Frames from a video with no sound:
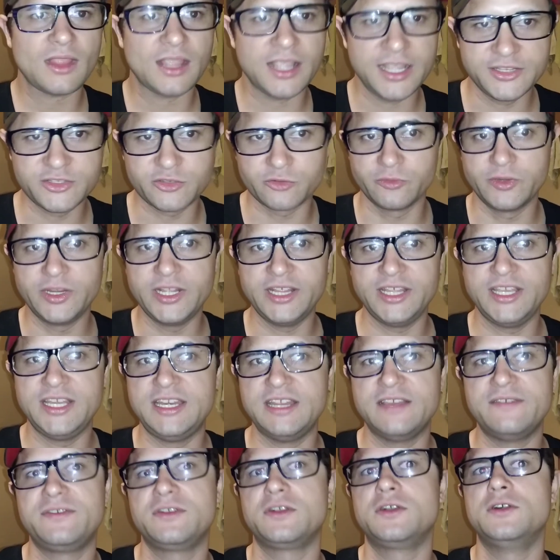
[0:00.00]
it's really
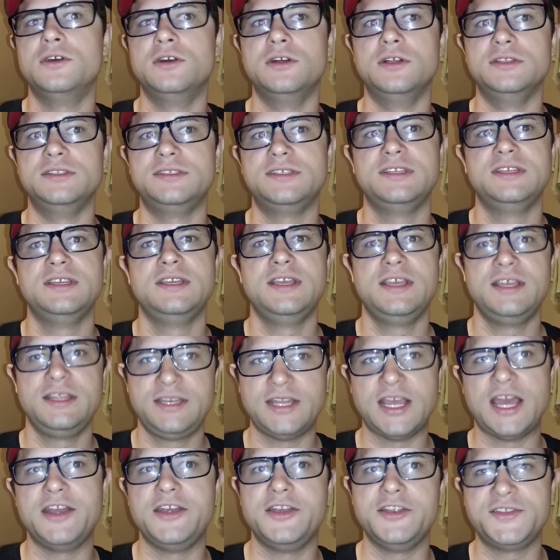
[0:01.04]
difficult
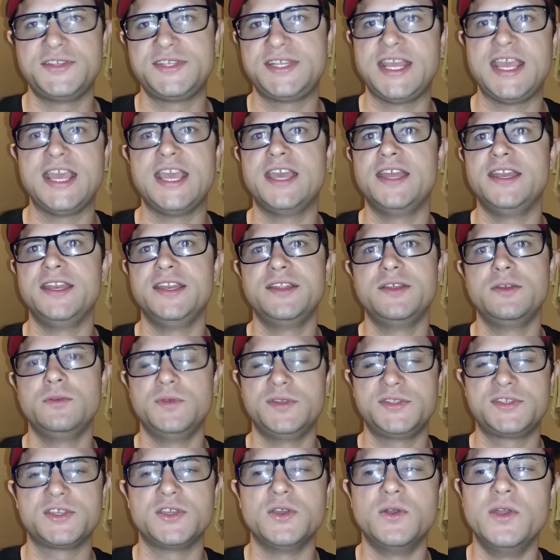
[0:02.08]
to understand
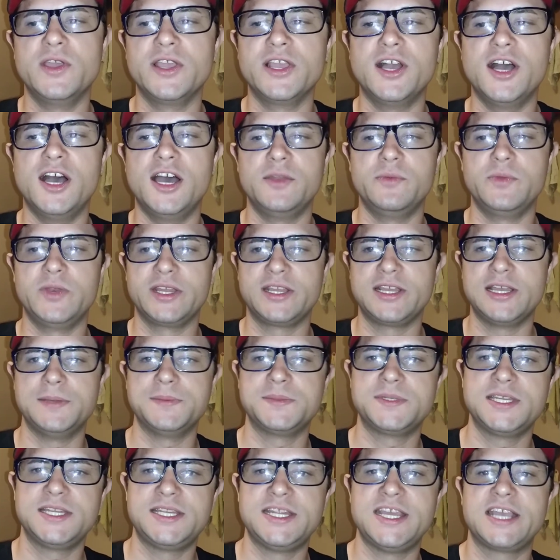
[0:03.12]
what's going on when it
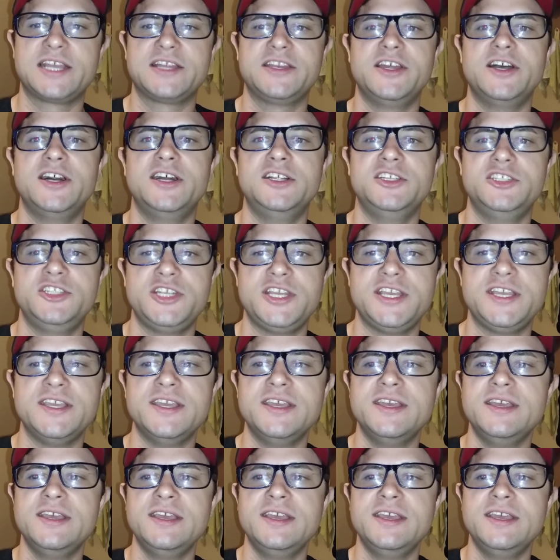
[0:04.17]
comes to technology,